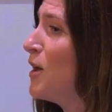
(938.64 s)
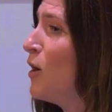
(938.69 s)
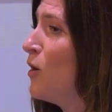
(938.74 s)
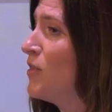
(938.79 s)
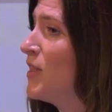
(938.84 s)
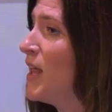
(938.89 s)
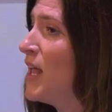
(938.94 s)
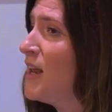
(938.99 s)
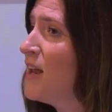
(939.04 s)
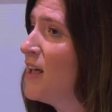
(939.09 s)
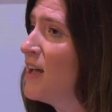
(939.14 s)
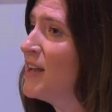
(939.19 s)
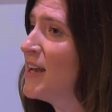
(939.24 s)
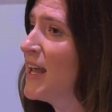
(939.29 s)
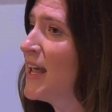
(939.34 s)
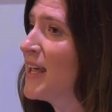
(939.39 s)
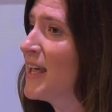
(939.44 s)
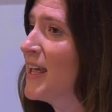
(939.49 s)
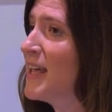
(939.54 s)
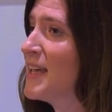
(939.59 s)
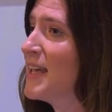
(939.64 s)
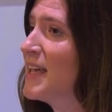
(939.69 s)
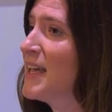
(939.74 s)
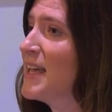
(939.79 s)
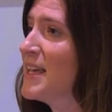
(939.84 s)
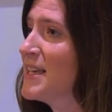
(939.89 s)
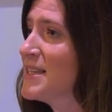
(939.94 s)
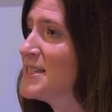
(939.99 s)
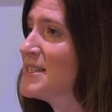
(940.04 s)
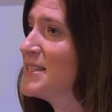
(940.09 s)
on their learning.
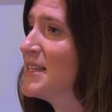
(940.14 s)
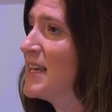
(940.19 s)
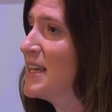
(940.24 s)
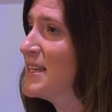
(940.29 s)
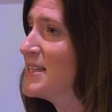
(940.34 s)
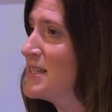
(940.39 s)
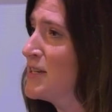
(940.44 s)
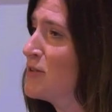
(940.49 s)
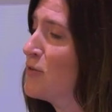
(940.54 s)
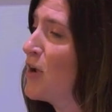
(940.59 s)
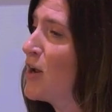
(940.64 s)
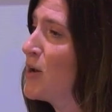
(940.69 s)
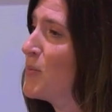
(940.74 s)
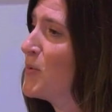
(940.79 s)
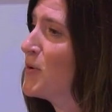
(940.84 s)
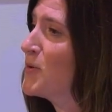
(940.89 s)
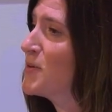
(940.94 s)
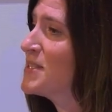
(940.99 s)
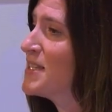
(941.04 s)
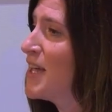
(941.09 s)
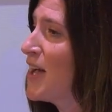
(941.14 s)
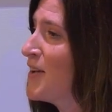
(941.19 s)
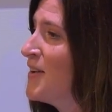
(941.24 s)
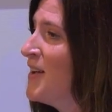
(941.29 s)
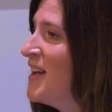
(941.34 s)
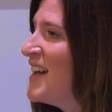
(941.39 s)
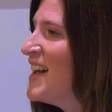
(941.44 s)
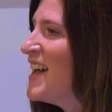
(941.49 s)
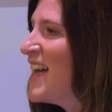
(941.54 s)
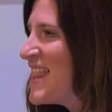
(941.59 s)
It's incredible. So
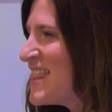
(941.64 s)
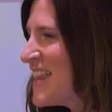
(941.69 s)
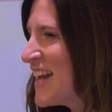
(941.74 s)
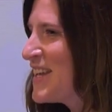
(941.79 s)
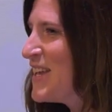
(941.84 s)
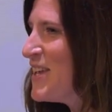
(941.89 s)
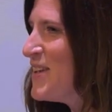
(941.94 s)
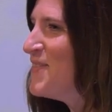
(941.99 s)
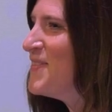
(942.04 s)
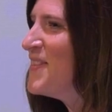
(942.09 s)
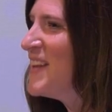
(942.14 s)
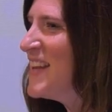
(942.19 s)
thank you for